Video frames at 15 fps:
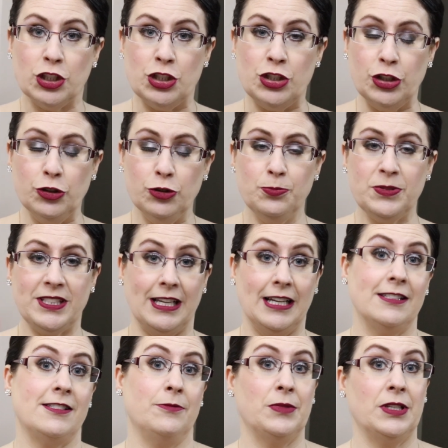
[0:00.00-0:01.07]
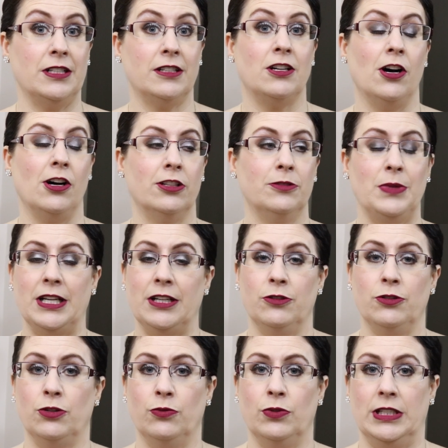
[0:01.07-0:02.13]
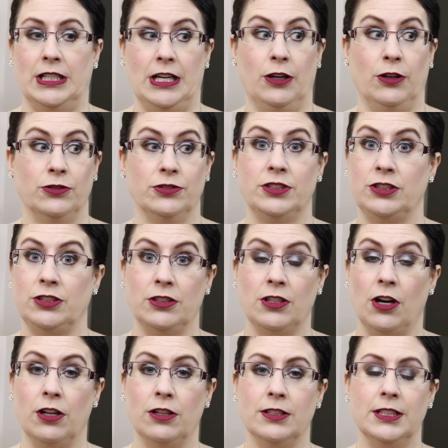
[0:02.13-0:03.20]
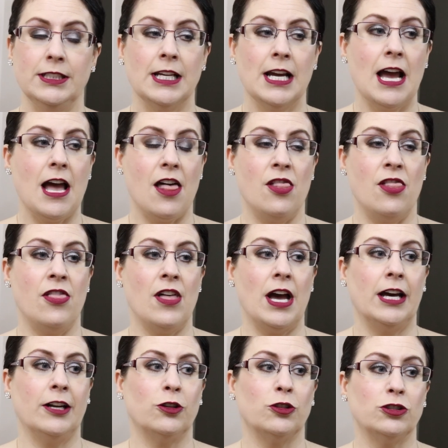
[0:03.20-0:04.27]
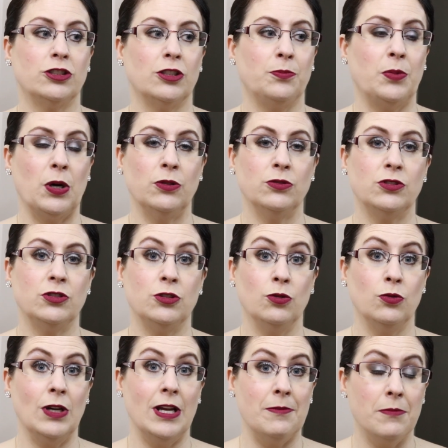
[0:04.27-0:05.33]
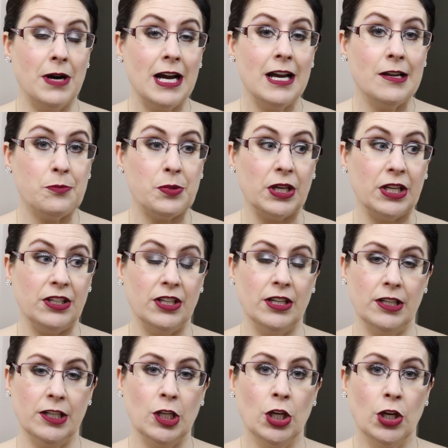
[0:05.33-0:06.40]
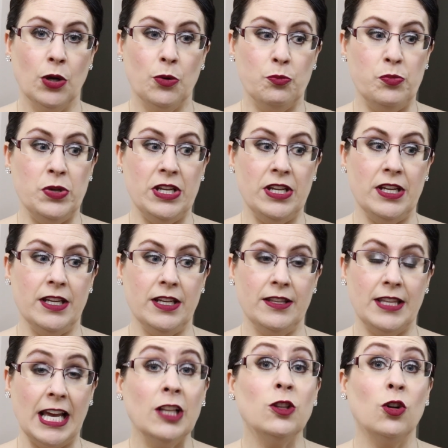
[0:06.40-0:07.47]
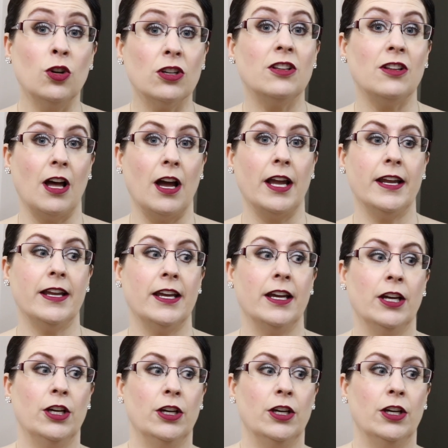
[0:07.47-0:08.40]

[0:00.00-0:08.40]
dupes, as I'm gonna call them, I don't know what else to call it, that are supposed to, in my opinion, they look like